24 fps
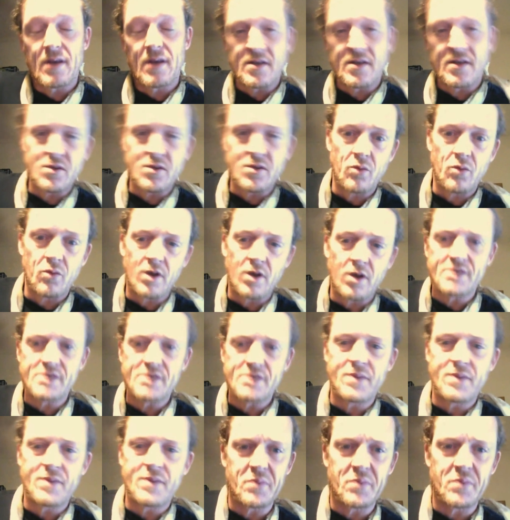That's the
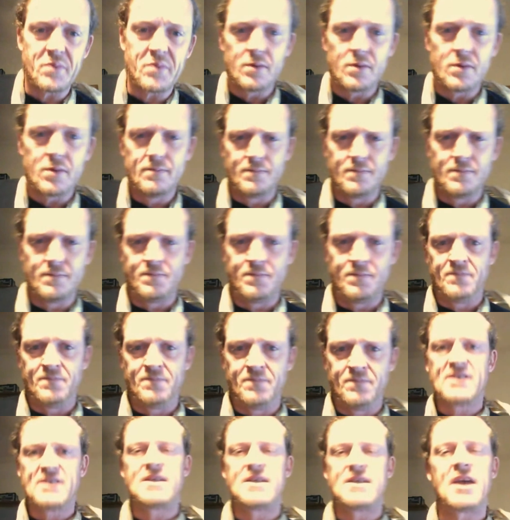worst people
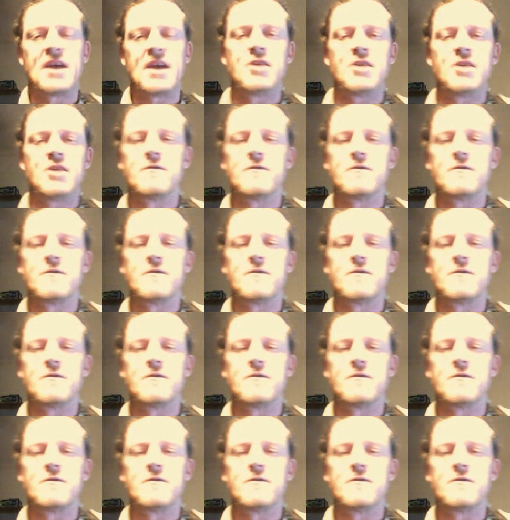to take